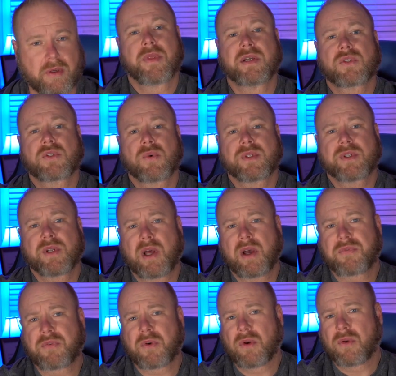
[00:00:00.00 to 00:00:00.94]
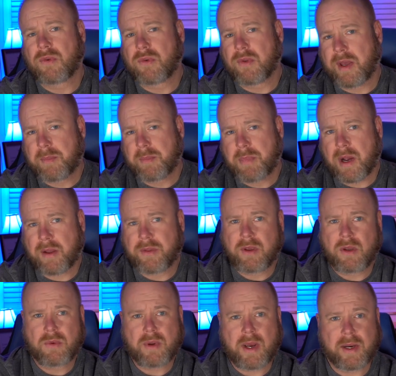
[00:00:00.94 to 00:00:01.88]
This was an effort led by the
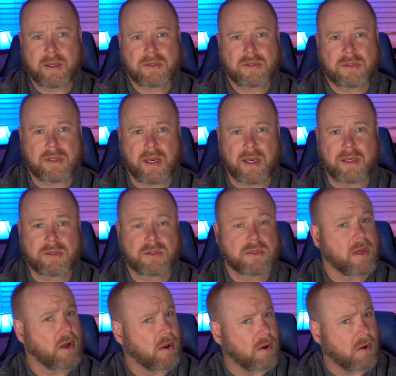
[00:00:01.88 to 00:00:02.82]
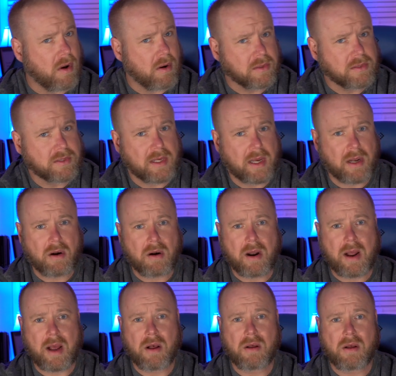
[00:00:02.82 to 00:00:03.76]
United States alongside our
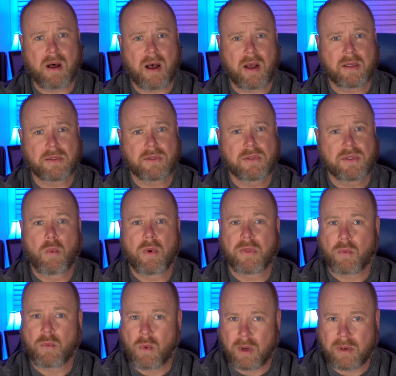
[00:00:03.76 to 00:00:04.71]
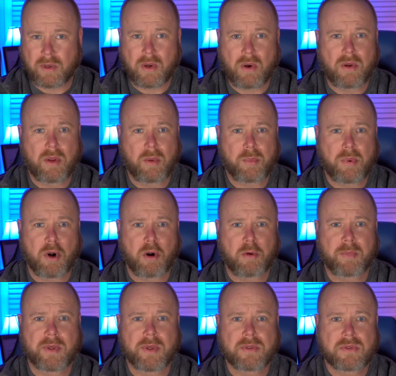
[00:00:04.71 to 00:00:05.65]
allies with one goal and
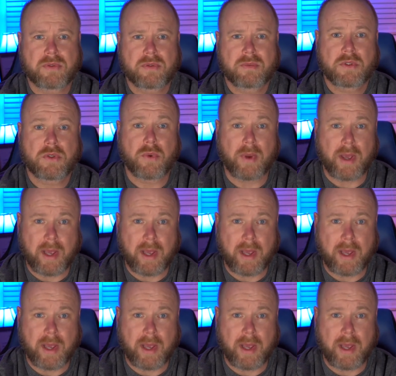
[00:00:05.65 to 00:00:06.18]
purpose to